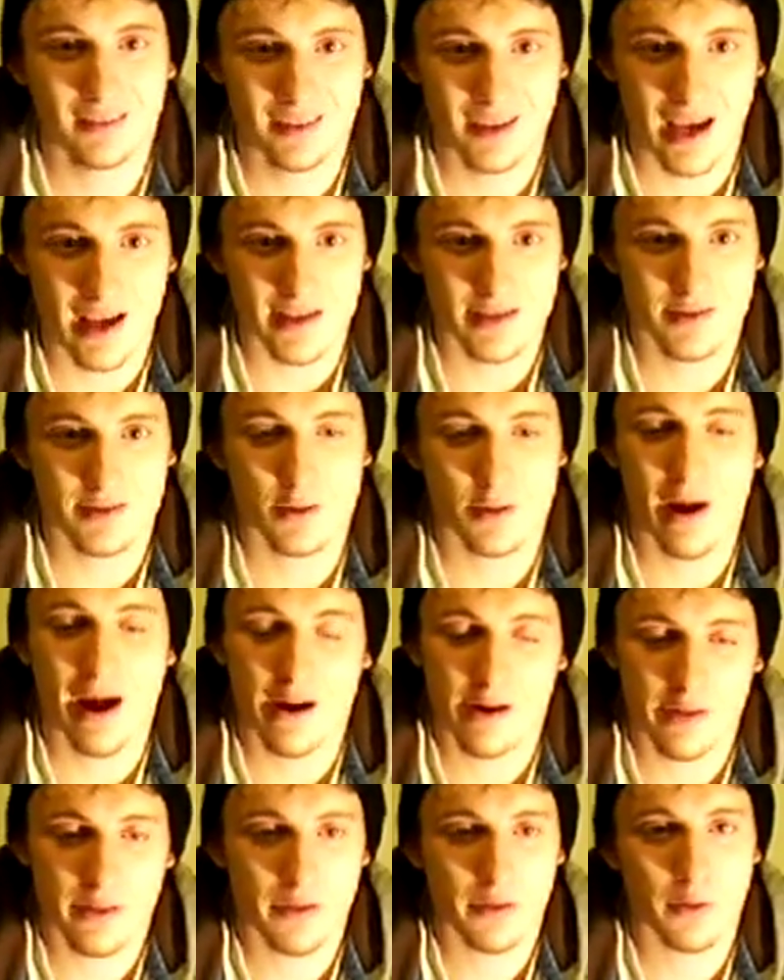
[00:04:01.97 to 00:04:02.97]
Yes. So
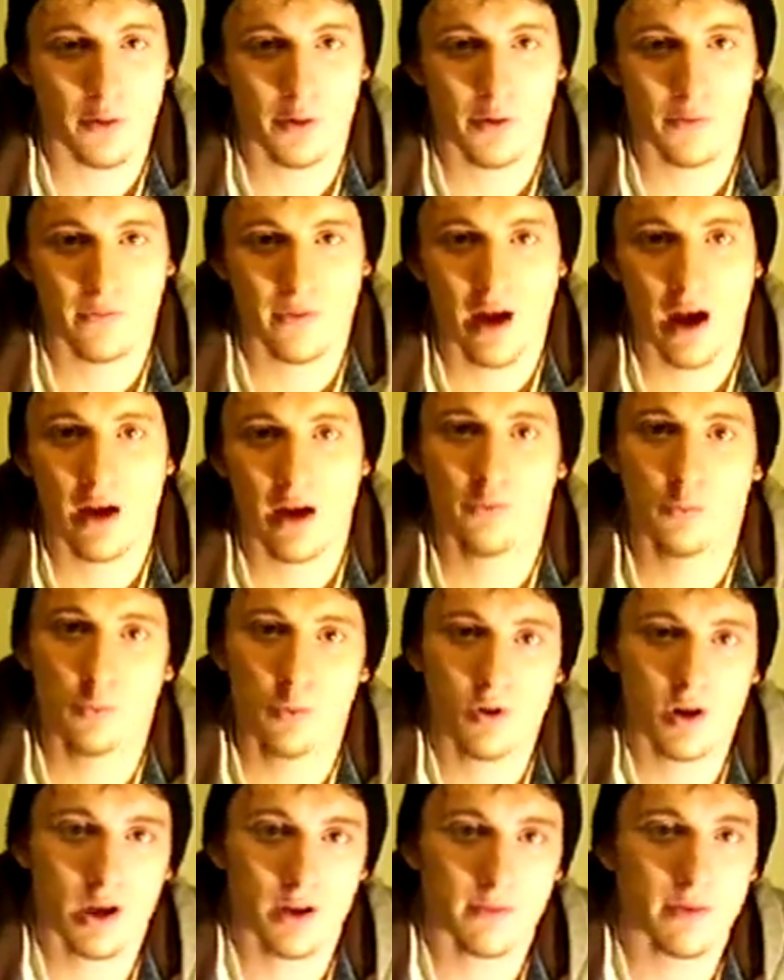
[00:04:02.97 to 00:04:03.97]
out of the 35,
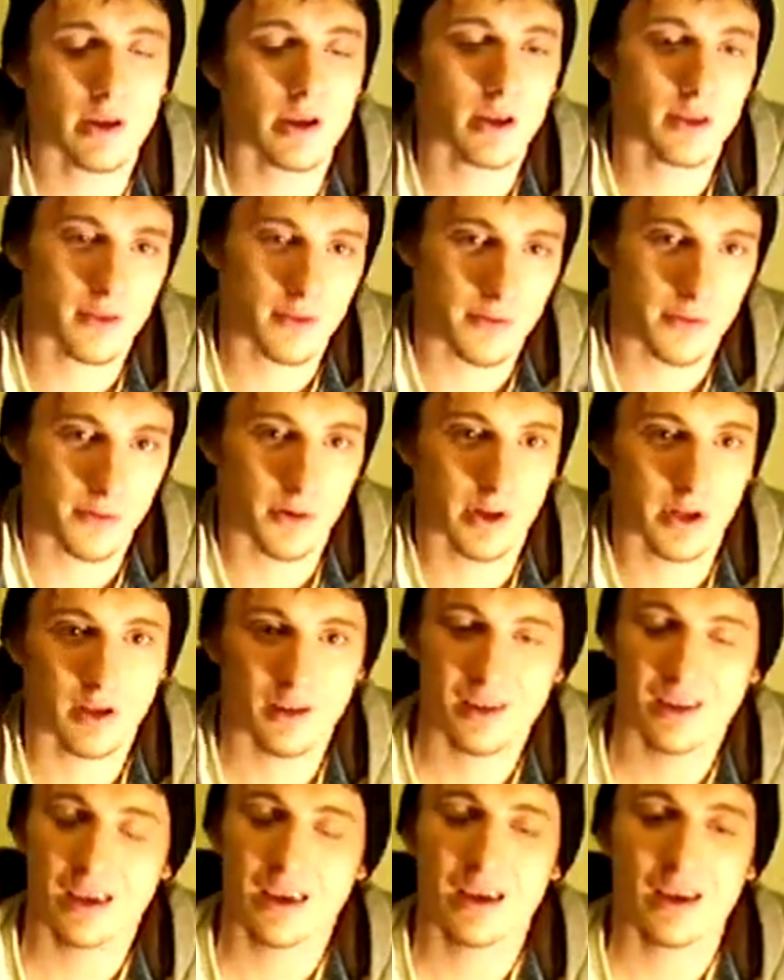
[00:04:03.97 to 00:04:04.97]
we'll give it the 30.
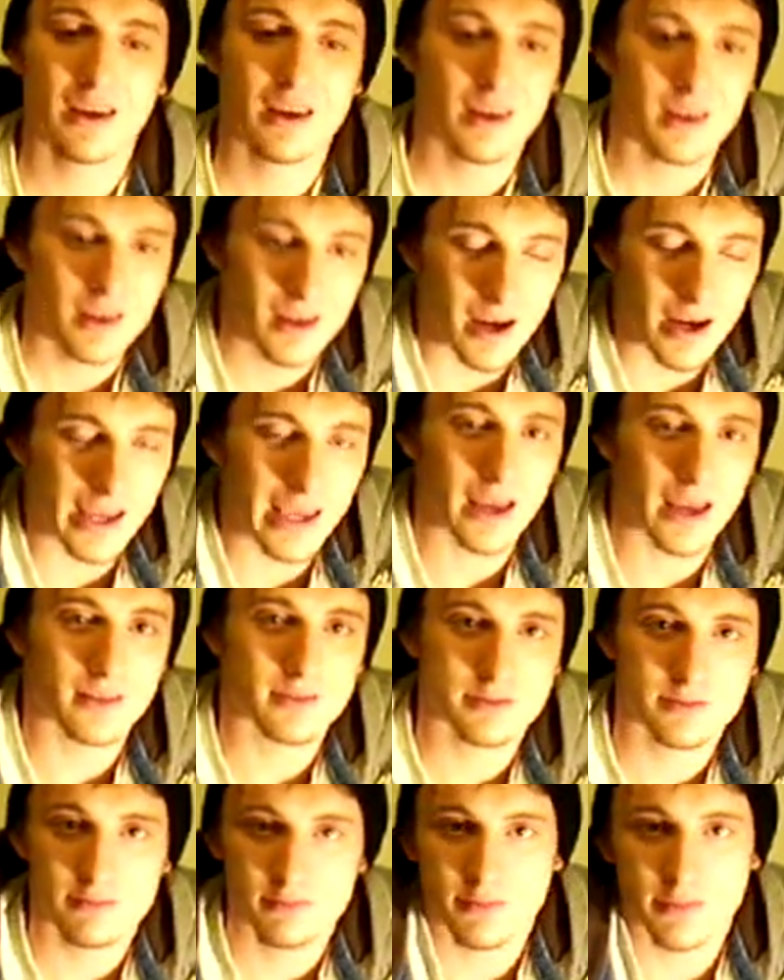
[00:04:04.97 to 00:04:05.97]

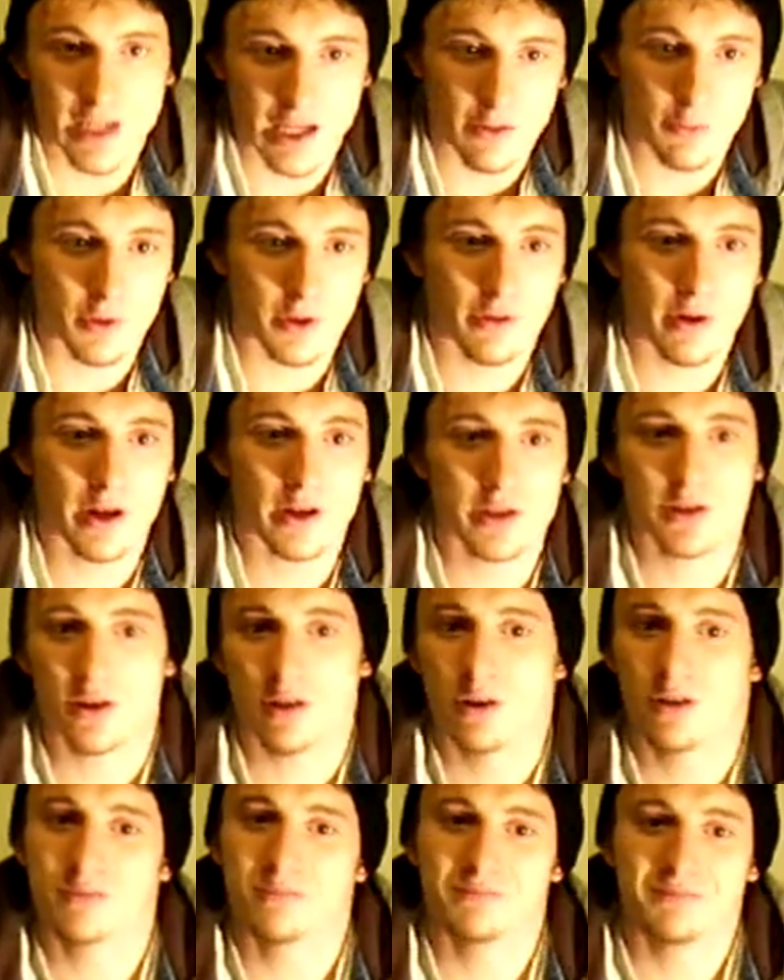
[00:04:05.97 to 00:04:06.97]
Again, take it with a grain of
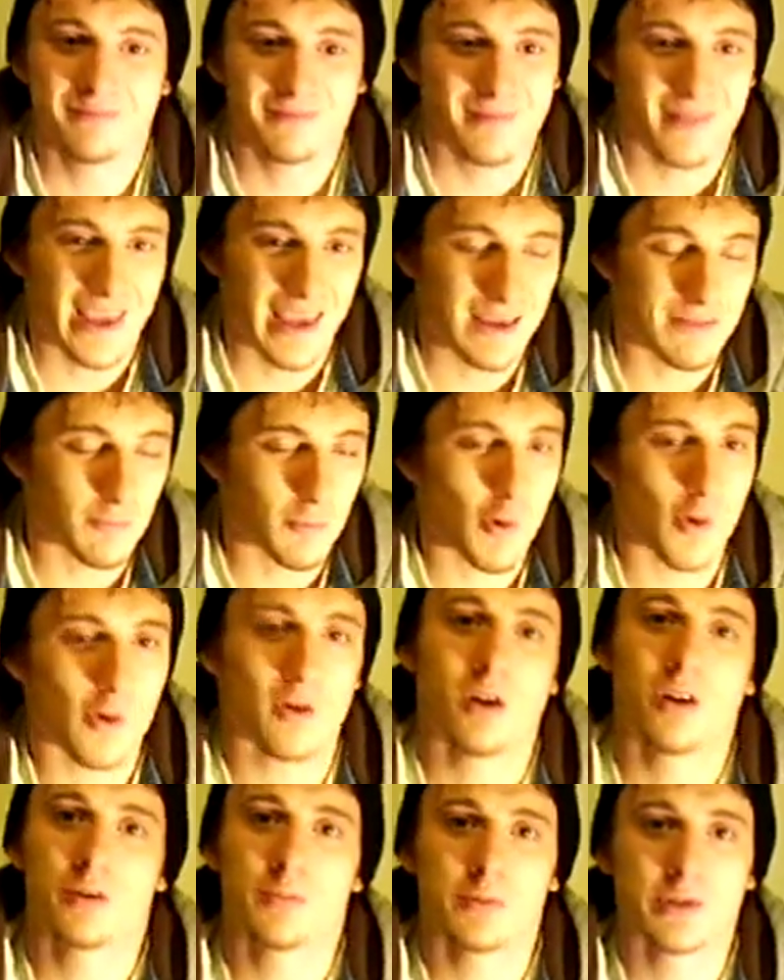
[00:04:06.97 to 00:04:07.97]
salt. It
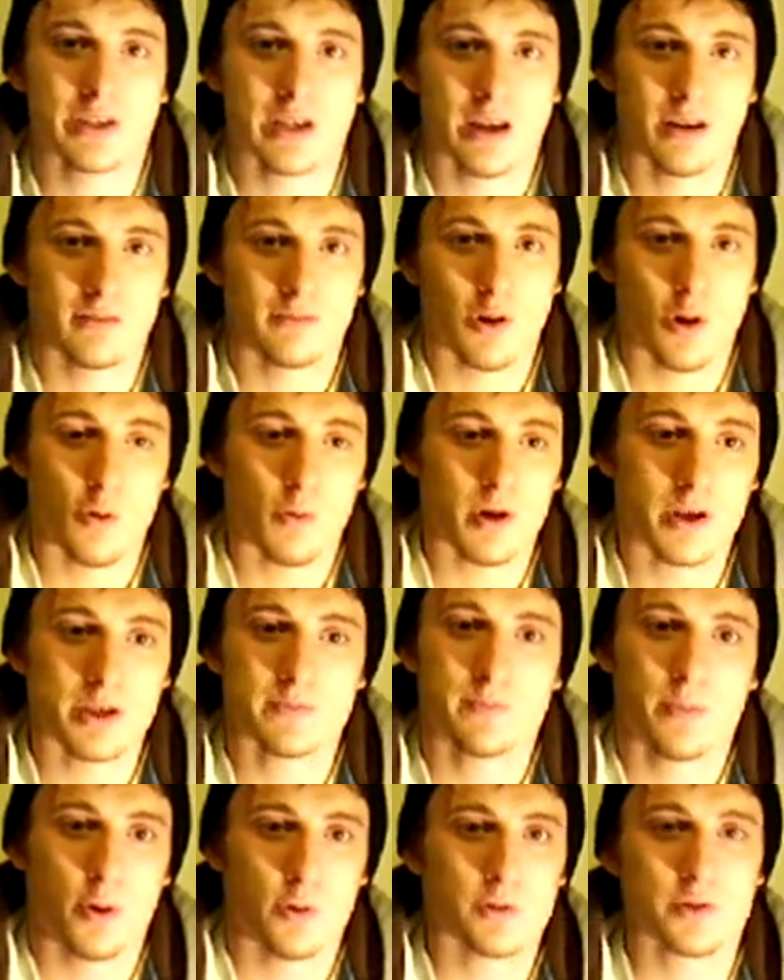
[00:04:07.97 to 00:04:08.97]
won't 100% always
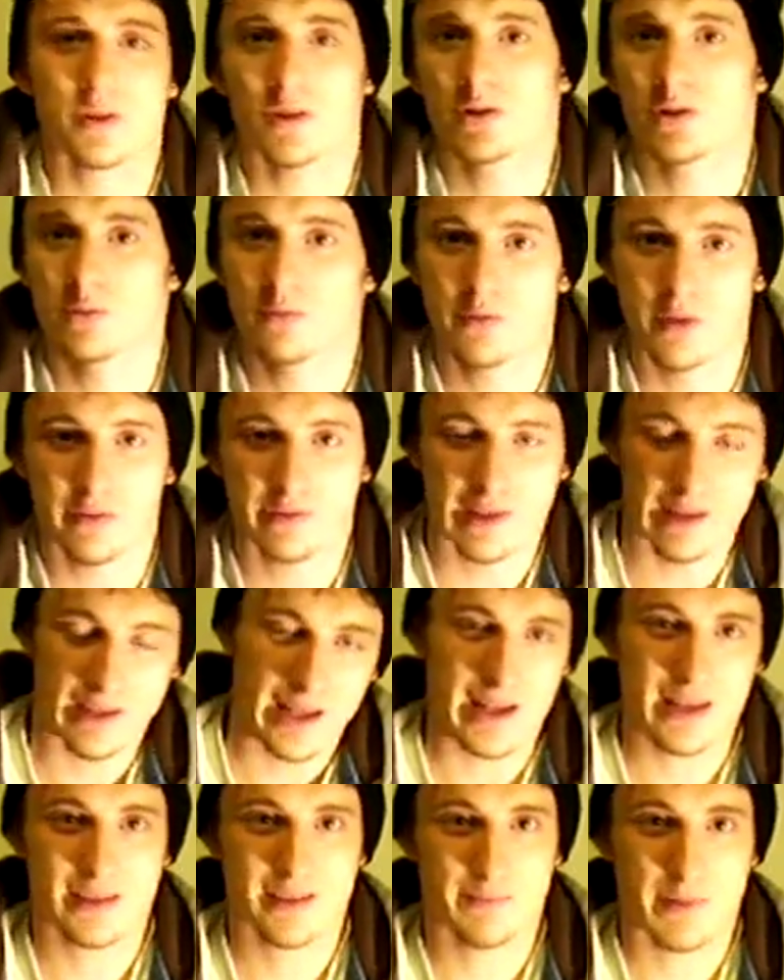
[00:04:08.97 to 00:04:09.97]
post the 250
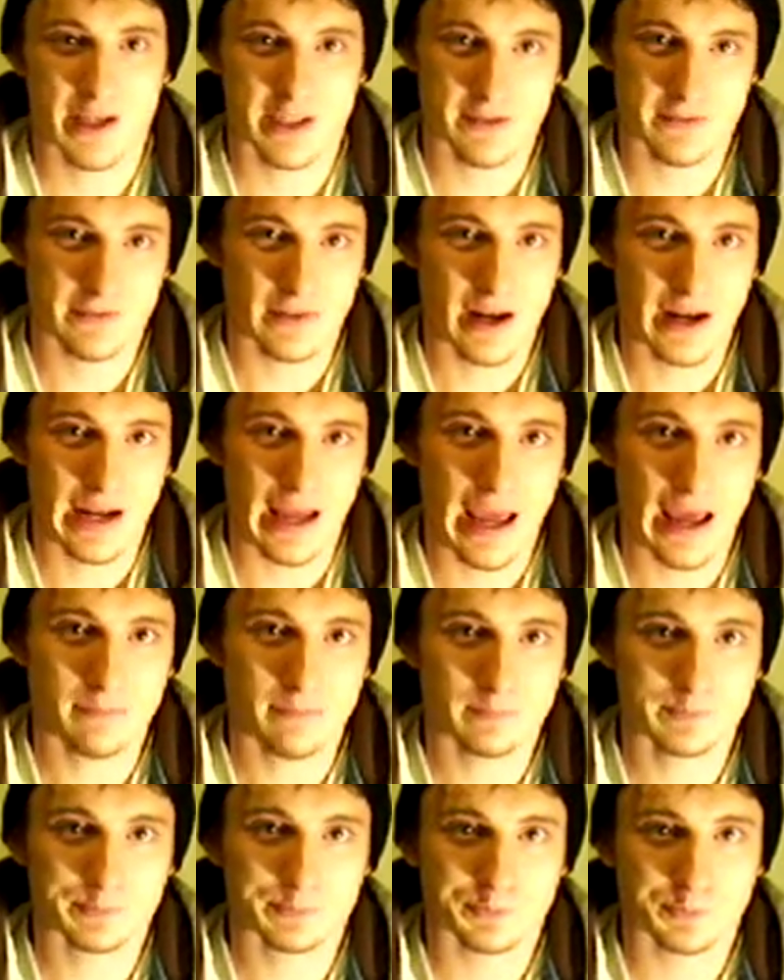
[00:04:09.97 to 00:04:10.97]
that it's specified
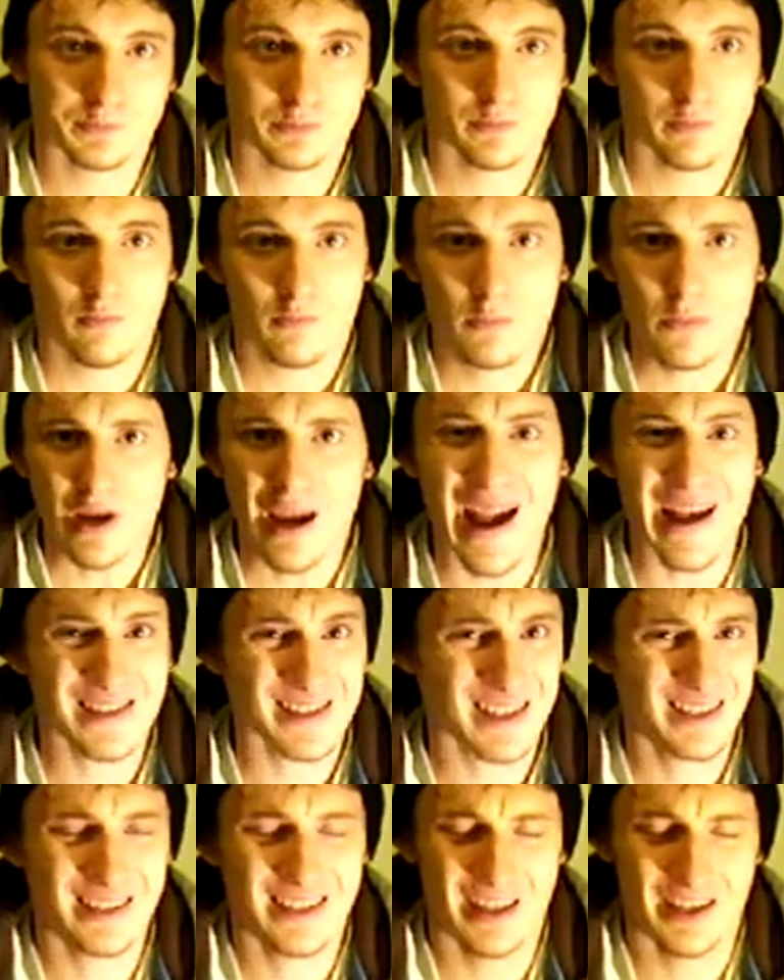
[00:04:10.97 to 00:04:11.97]
at as
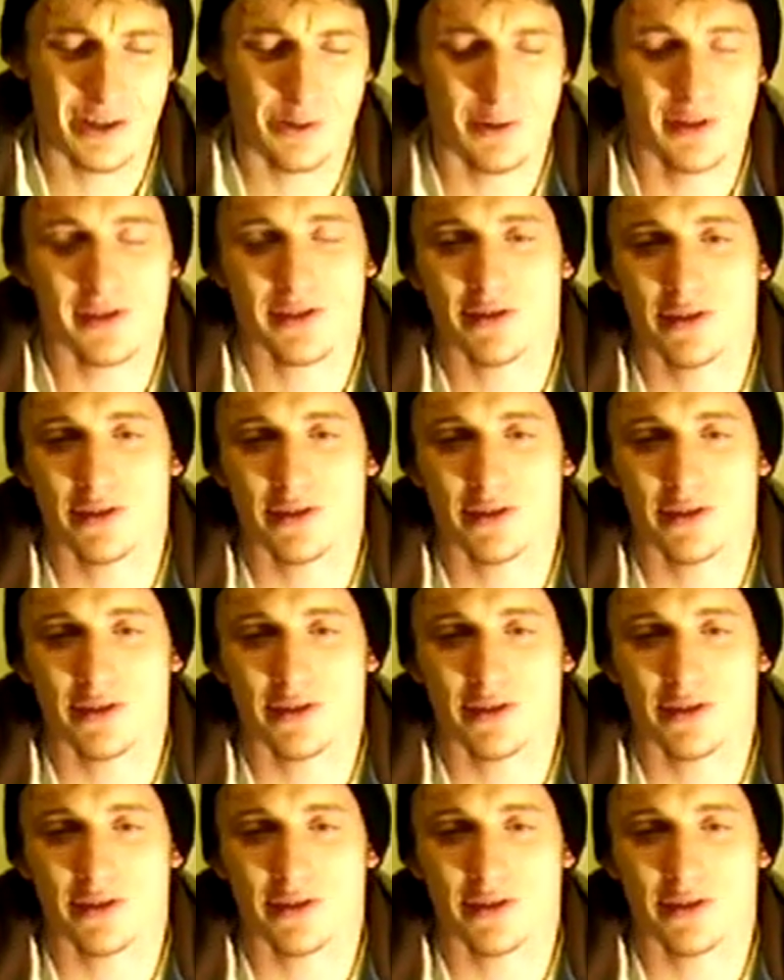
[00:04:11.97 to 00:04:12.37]
continuous.